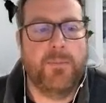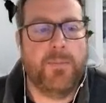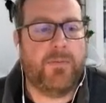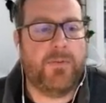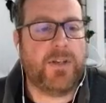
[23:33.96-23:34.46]

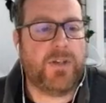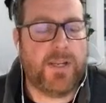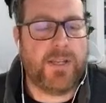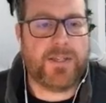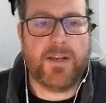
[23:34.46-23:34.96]
but the registry
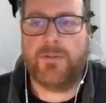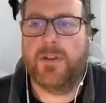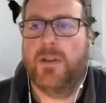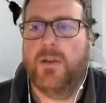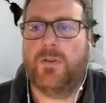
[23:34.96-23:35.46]
itself,
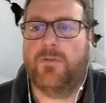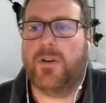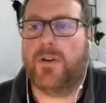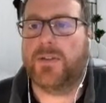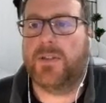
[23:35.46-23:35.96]
we
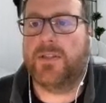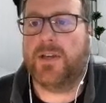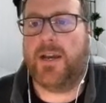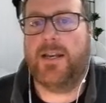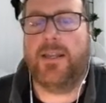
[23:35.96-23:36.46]
focus
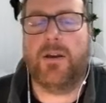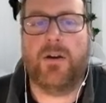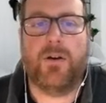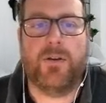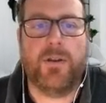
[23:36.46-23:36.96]
entirely
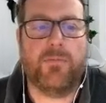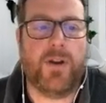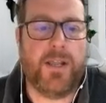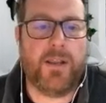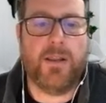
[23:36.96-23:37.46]
on
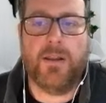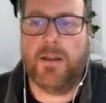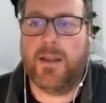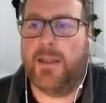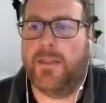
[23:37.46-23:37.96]
running
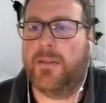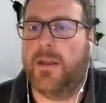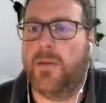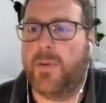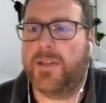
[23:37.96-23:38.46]

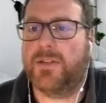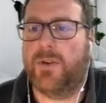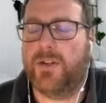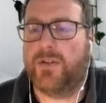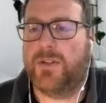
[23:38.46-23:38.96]
the best
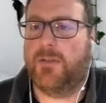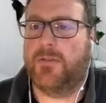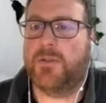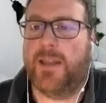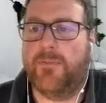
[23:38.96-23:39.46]
registry
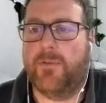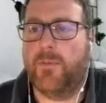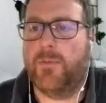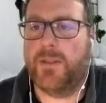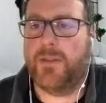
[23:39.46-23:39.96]
service
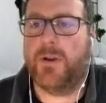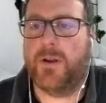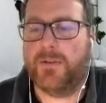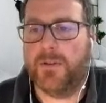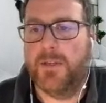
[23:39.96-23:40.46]
platform in the
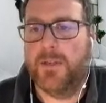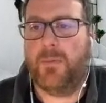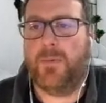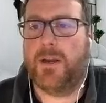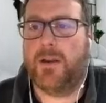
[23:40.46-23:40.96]
world.
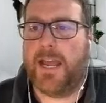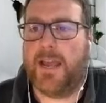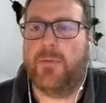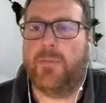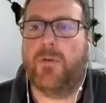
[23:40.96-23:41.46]
And we don't
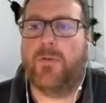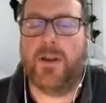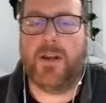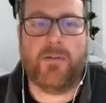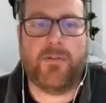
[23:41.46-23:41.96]
have a
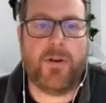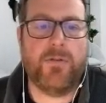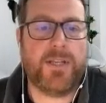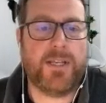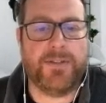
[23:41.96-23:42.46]
portfolio of our
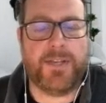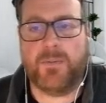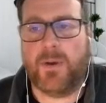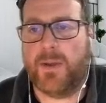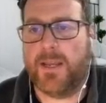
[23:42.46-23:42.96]
own
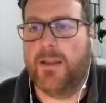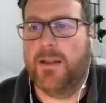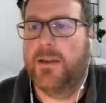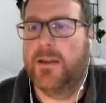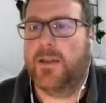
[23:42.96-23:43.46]
TLDs where we're
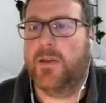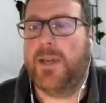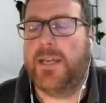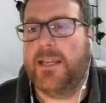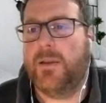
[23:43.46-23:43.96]

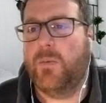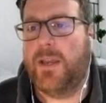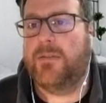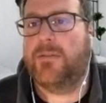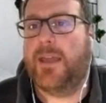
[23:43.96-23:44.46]
competing
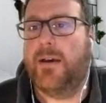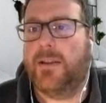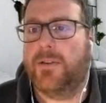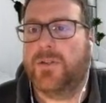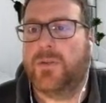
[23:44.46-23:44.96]
with our
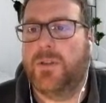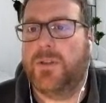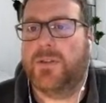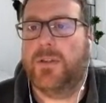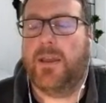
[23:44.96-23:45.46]

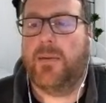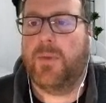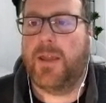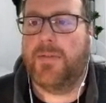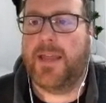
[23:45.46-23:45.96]
customers.
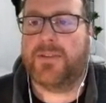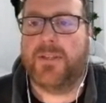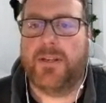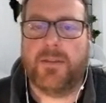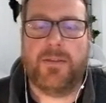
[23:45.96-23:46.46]
And that's
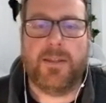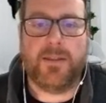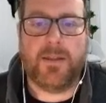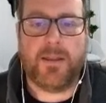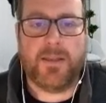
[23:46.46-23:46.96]
another thing
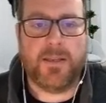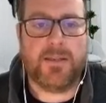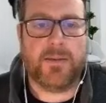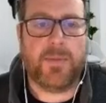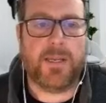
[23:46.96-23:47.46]
that I think is
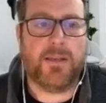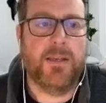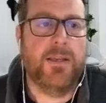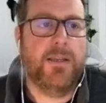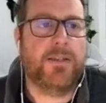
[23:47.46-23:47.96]
a big
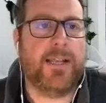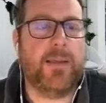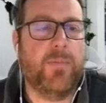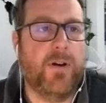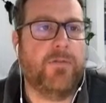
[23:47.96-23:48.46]
selling
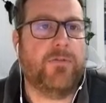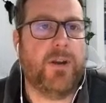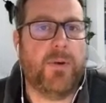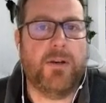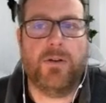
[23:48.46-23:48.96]
point for
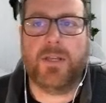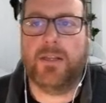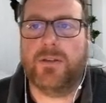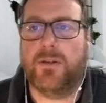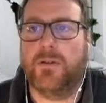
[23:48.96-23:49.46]
anyone looking
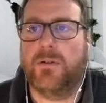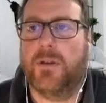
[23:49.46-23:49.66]
to